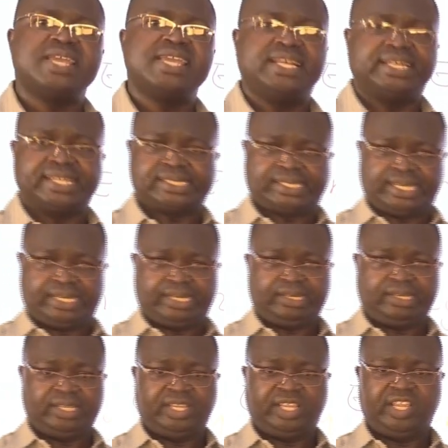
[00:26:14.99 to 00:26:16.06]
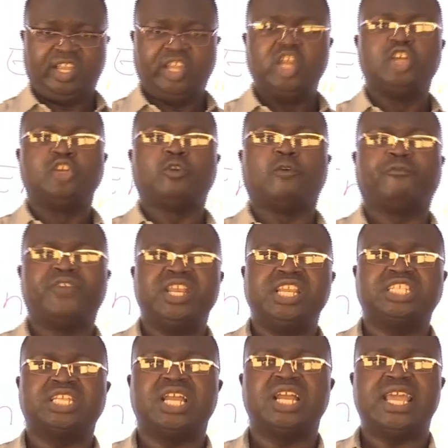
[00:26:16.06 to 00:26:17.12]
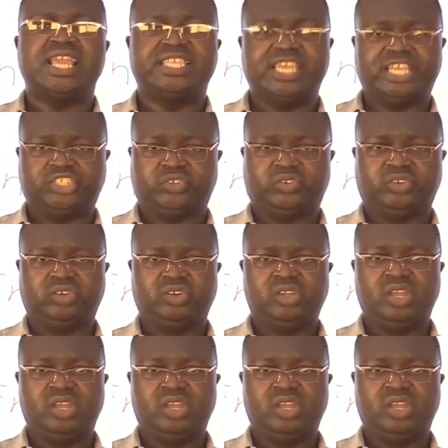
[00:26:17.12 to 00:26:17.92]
intestine to finish digestion.